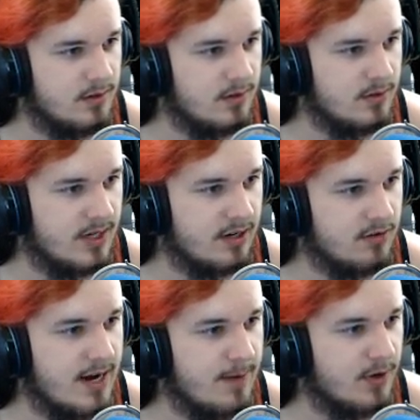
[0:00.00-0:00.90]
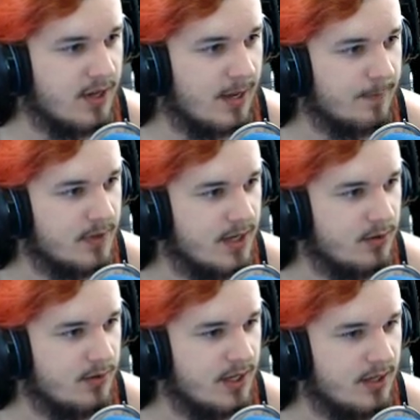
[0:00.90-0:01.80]
Holy crap. Okay, how
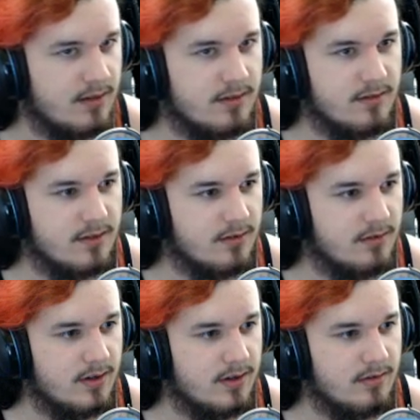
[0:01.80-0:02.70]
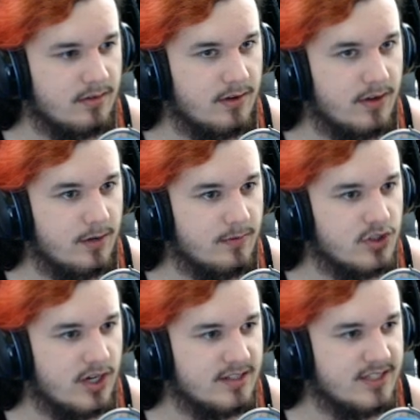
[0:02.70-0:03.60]
do I... There, uh, there we go.
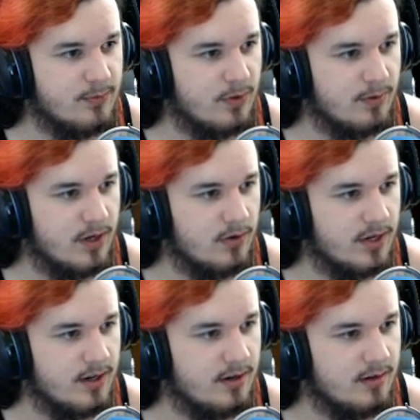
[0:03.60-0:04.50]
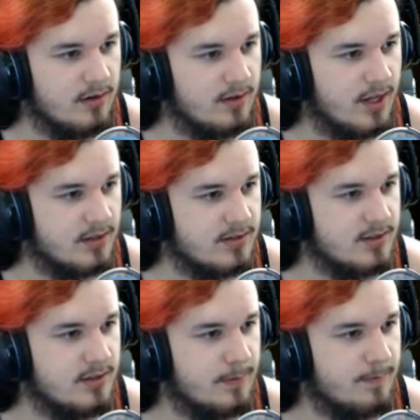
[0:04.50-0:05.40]
Trying to see where I'm going here.
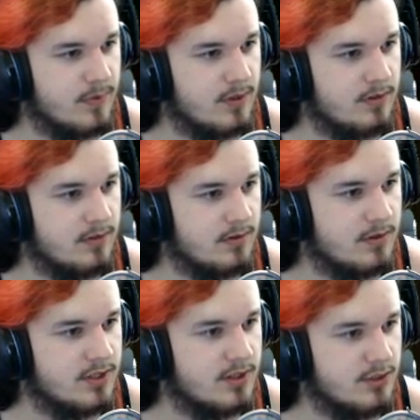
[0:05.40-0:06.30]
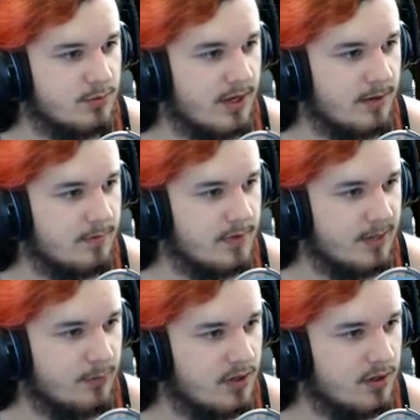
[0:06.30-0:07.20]
Thanks. It's this way.
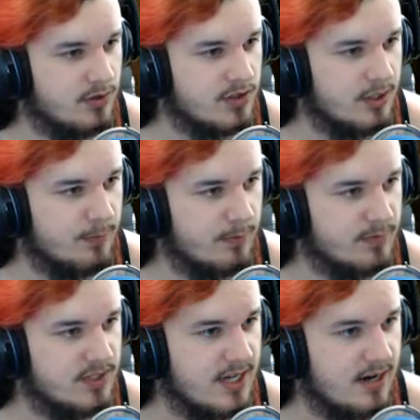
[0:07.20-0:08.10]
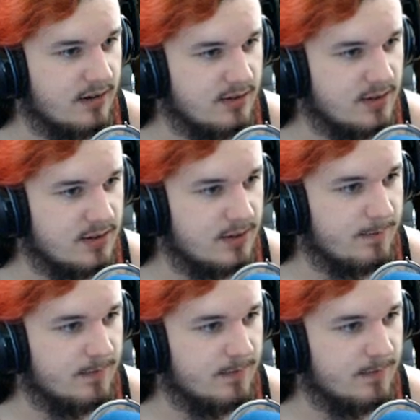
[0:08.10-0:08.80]
Yeah, we're gonna go sleep upstairs.